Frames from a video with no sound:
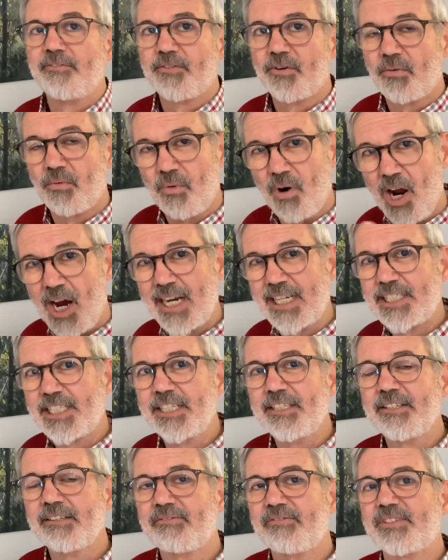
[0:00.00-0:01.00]

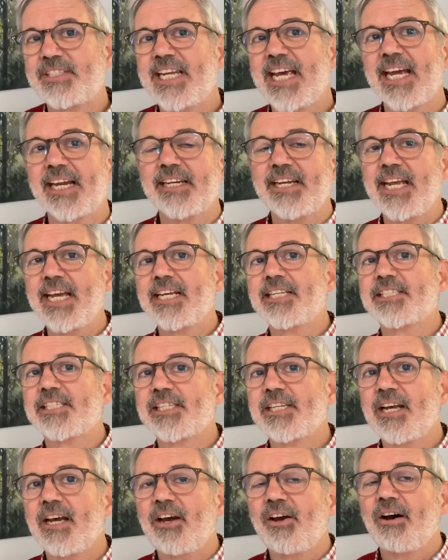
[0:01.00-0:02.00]
variety of
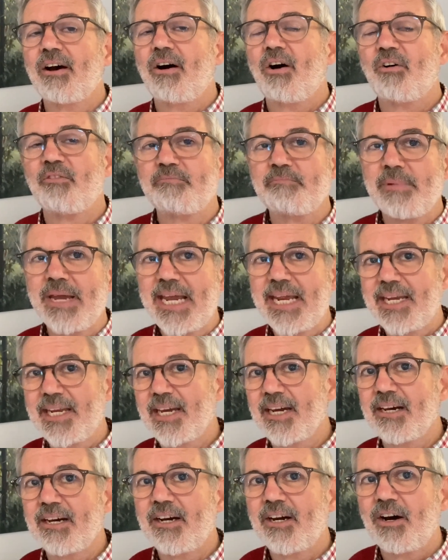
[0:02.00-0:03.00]
techniques, of
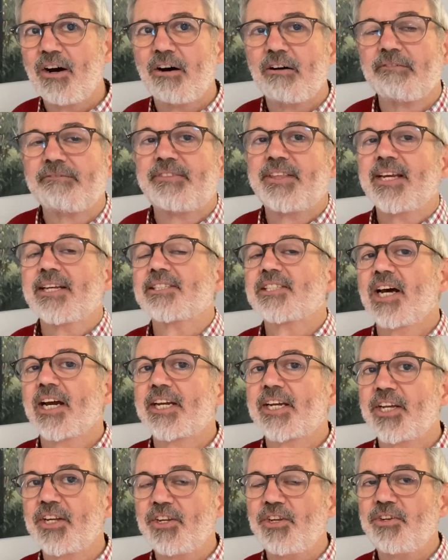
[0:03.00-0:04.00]
media, of things I
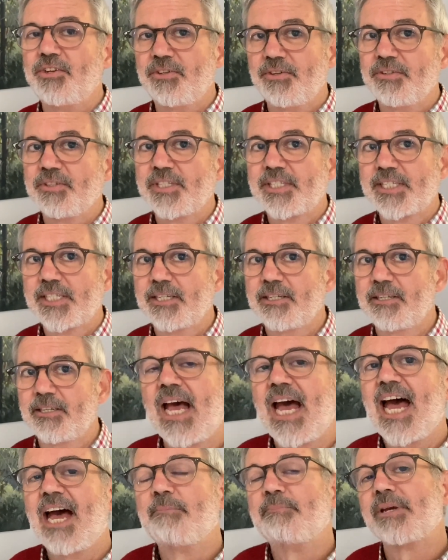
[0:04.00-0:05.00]
can use.
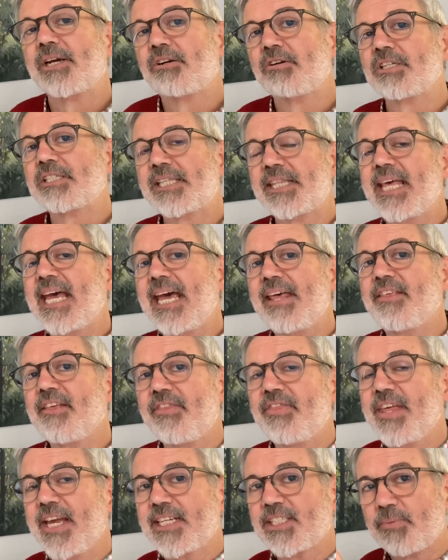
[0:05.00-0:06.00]
And because they're the
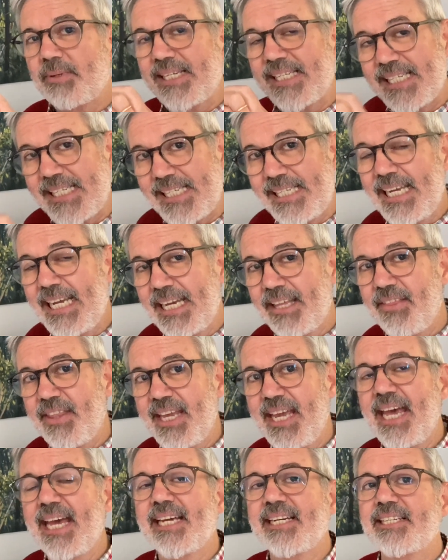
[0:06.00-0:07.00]
things we see at
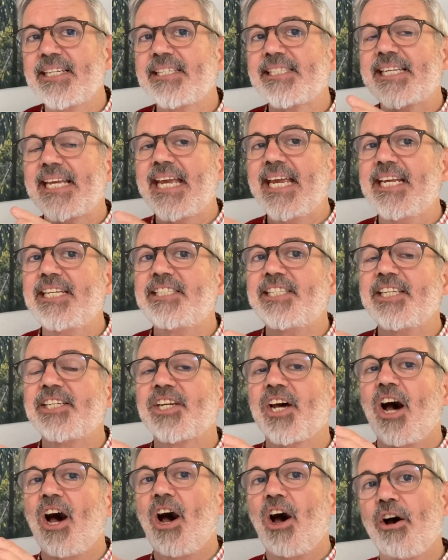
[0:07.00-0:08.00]
the end, it's easy
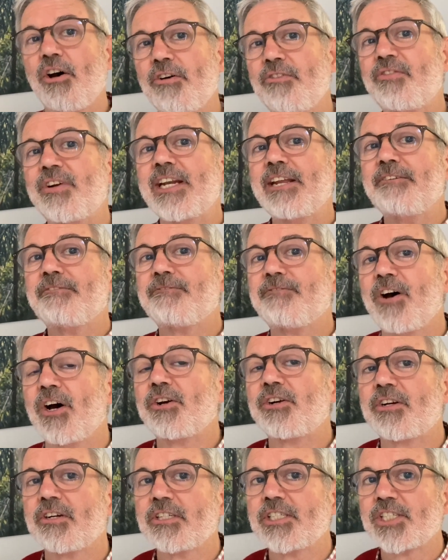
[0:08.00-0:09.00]
to overly
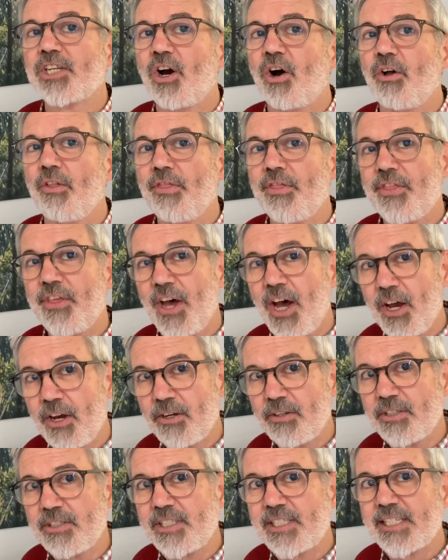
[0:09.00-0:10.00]
focus on
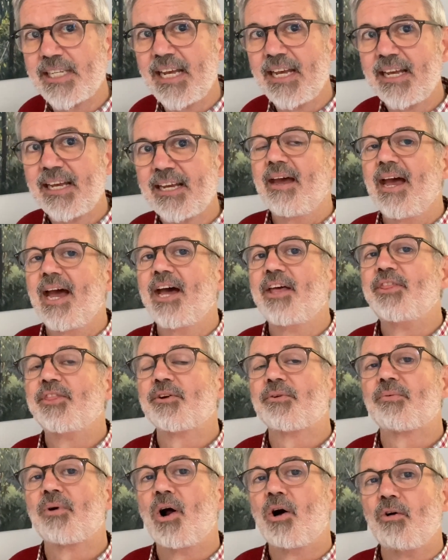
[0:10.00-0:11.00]
those and the
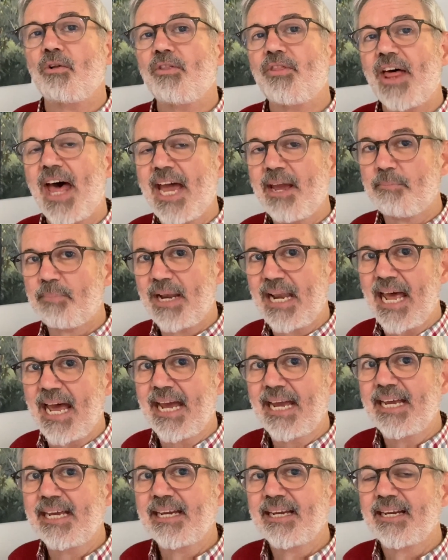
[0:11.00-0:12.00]
role they
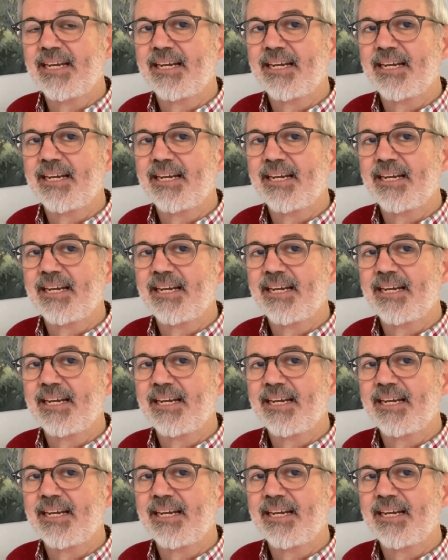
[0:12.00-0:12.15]
play